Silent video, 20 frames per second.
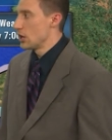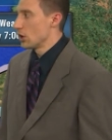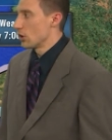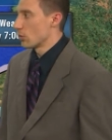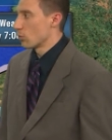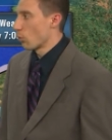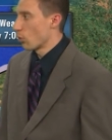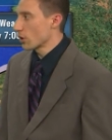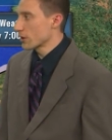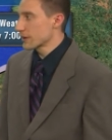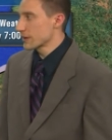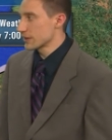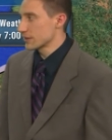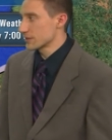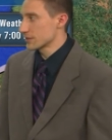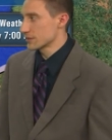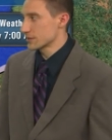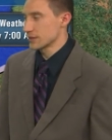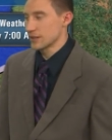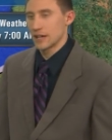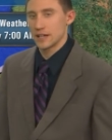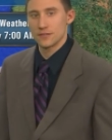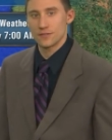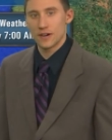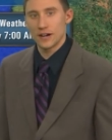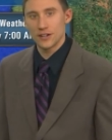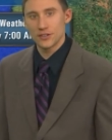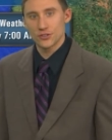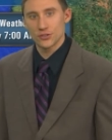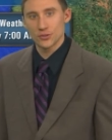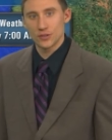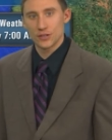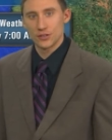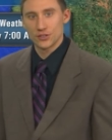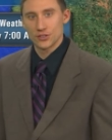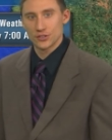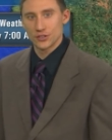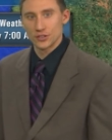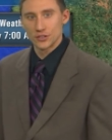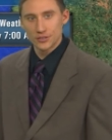Warnings, advisories
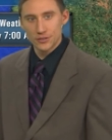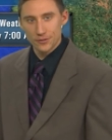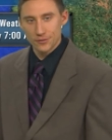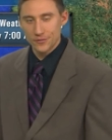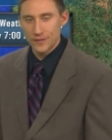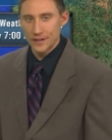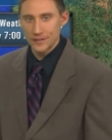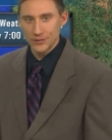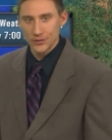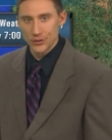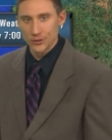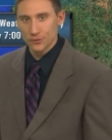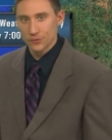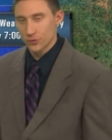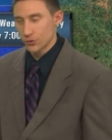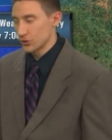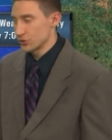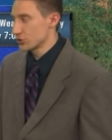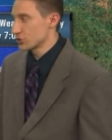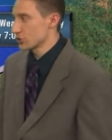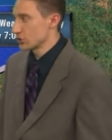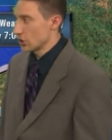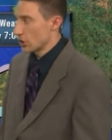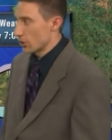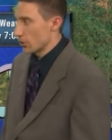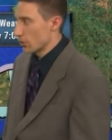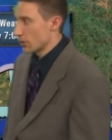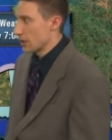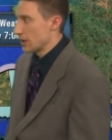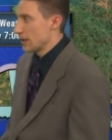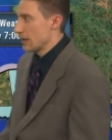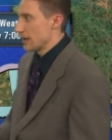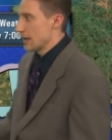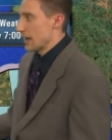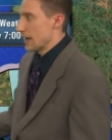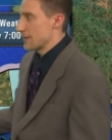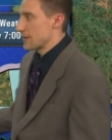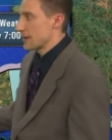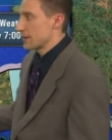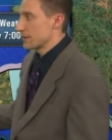still in effect though for snow,
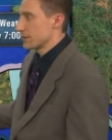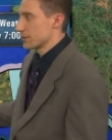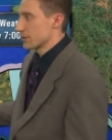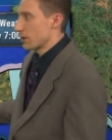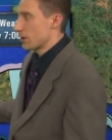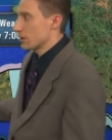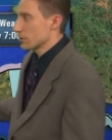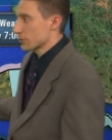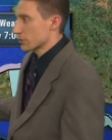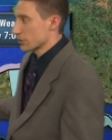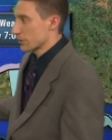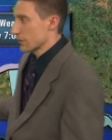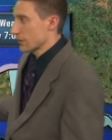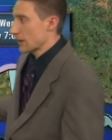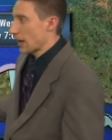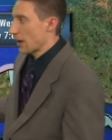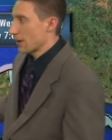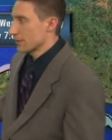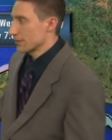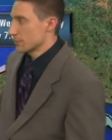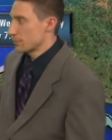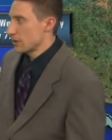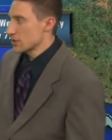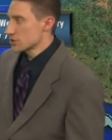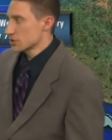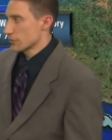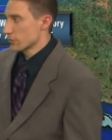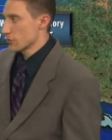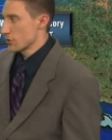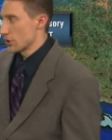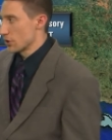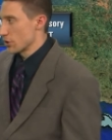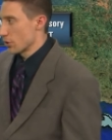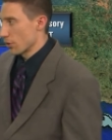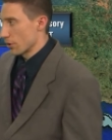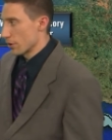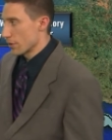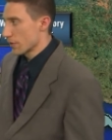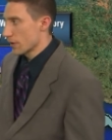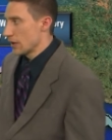and that is all counties, especially for the
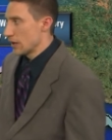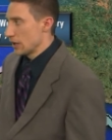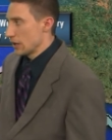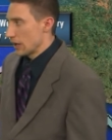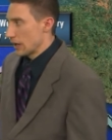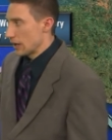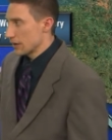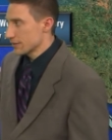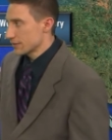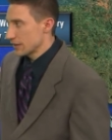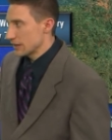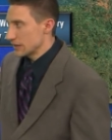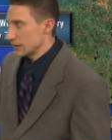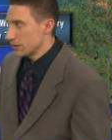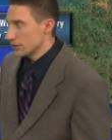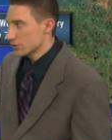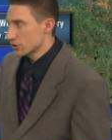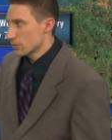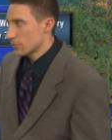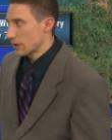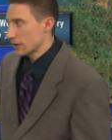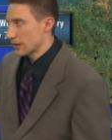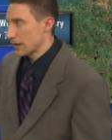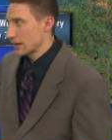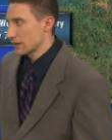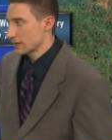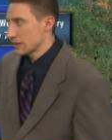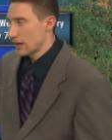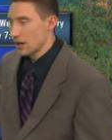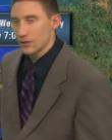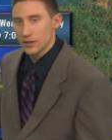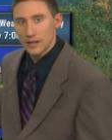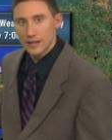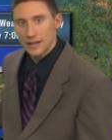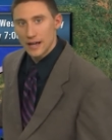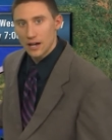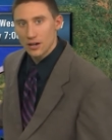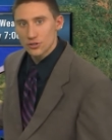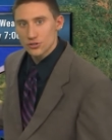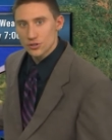north. I'll say Eastern Marquette County
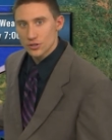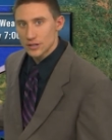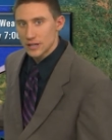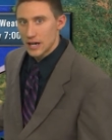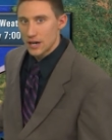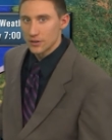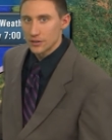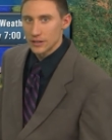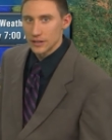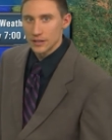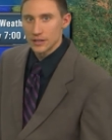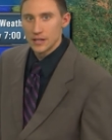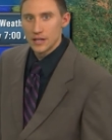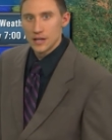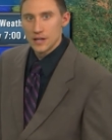and Alger County.